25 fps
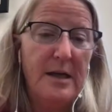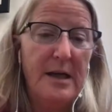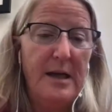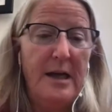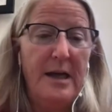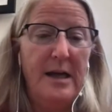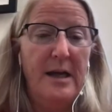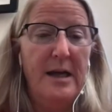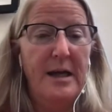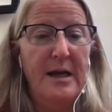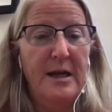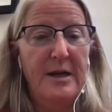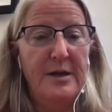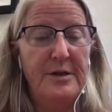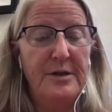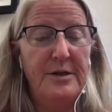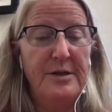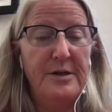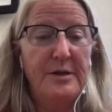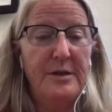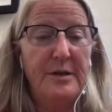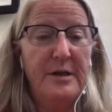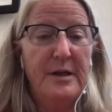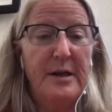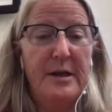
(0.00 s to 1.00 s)
And
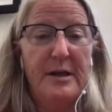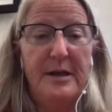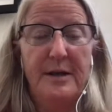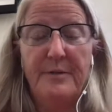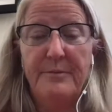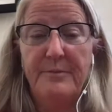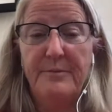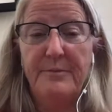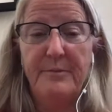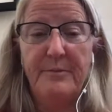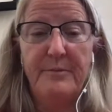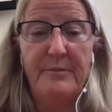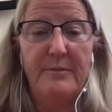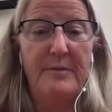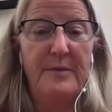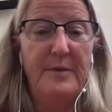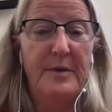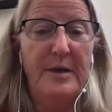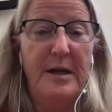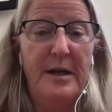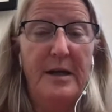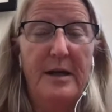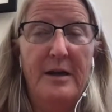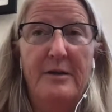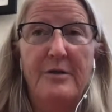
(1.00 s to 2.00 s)

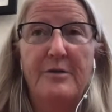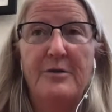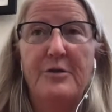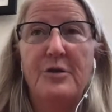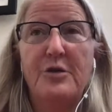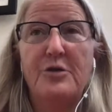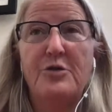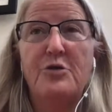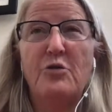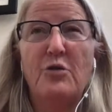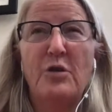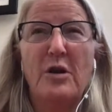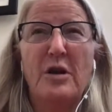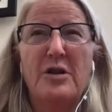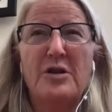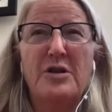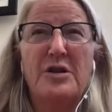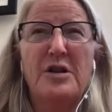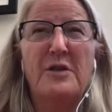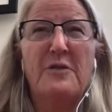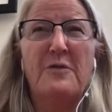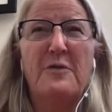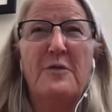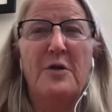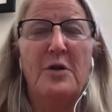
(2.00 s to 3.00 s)
the drugs
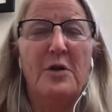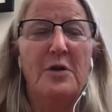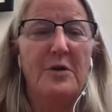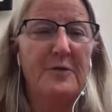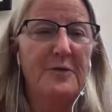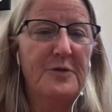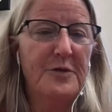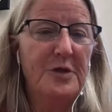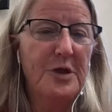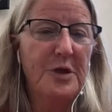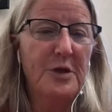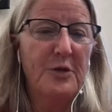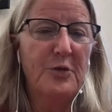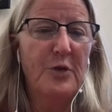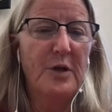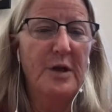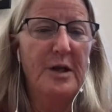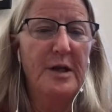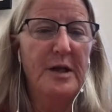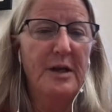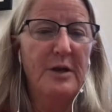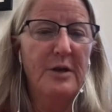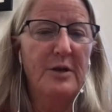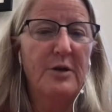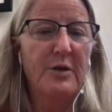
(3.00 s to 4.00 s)
involved
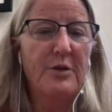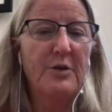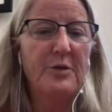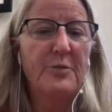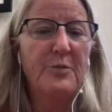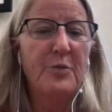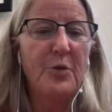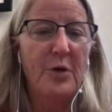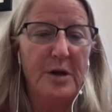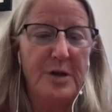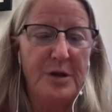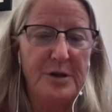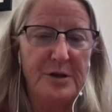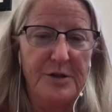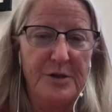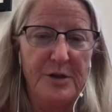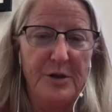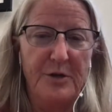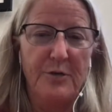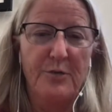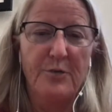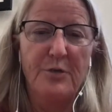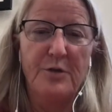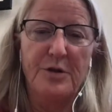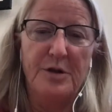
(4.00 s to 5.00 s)
generally include
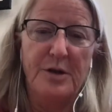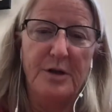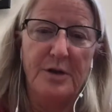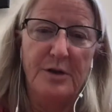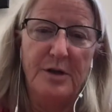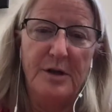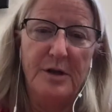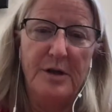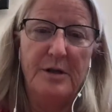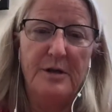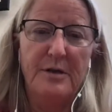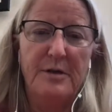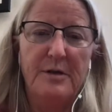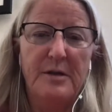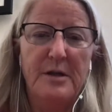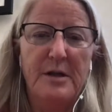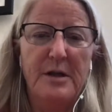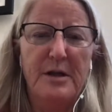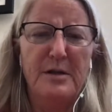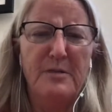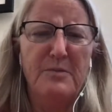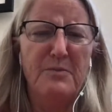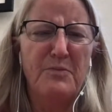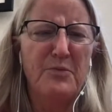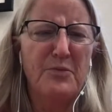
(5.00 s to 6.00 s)
prednisone, which I think
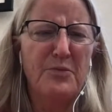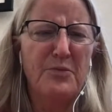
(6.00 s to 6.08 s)
he